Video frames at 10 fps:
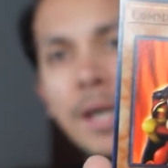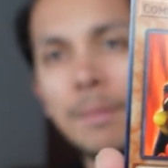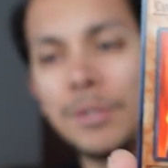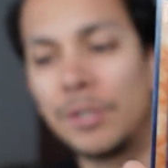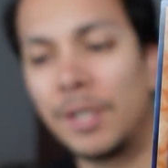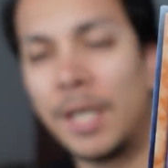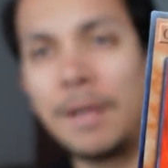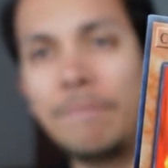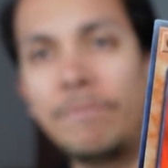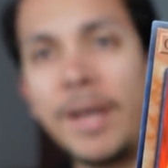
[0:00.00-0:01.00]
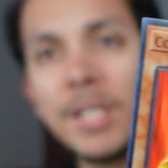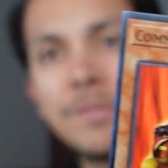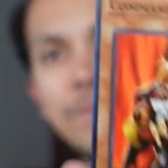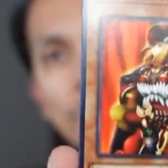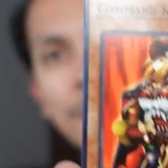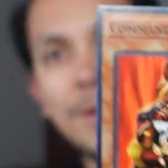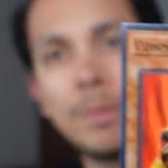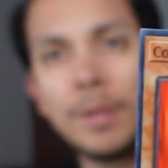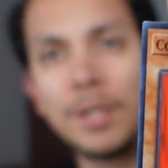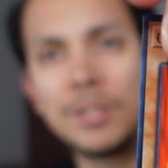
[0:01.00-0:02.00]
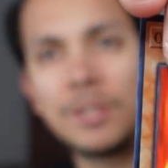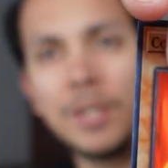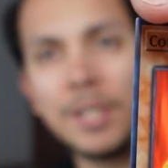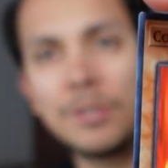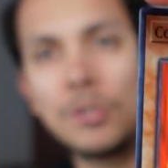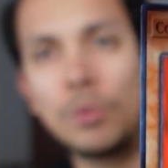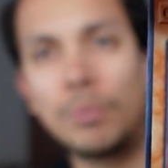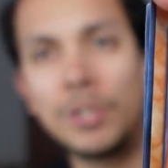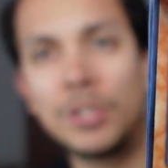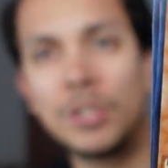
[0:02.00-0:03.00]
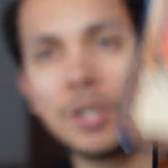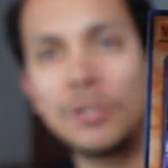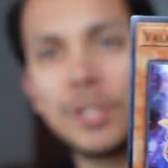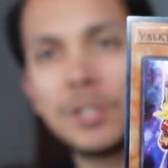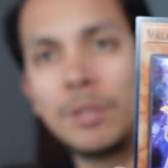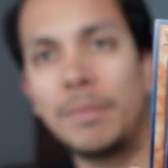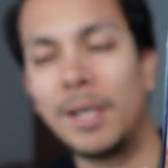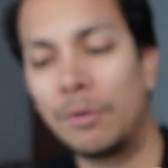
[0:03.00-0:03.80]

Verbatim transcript: I'm just gonna kind of fast forward a little bit because they're not super nostalgic to me,